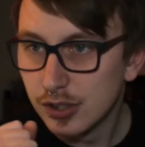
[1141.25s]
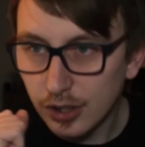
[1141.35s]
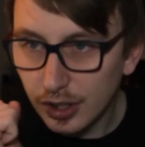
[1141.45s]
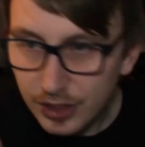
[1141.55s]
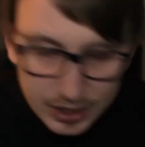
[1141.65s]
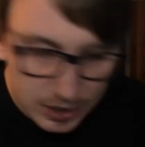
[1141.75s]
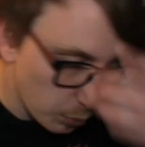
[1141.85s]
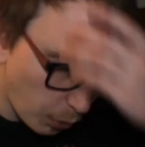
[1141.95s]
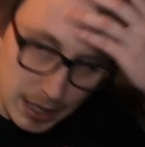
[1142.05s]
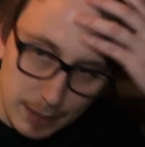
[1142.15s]
This is
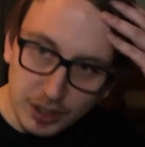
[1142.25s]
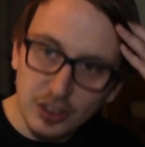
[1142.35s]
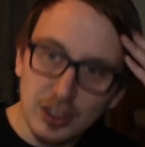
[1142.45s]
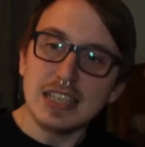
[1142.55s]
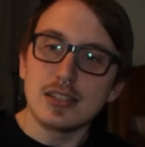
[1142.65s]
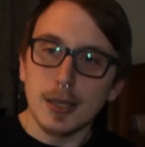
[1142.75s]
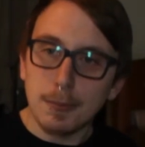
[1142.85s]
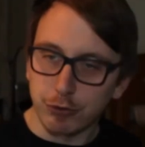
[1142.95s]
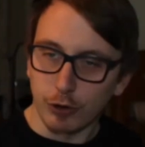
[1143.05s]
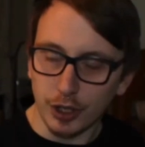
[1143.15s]
what's happening. This is the
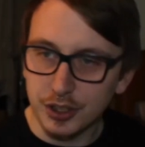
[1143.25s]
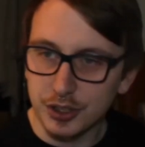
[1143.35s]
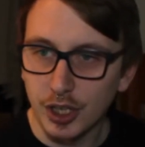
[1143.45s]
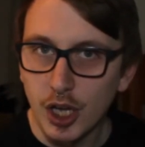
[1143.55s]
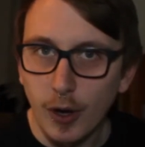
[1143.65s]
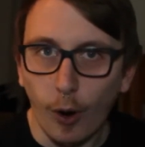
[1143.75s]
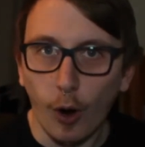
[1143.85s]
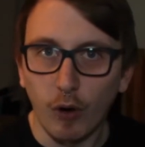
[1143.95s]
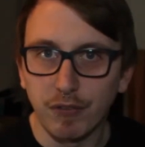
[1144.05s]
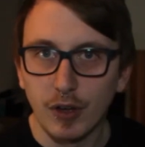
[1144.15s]
product of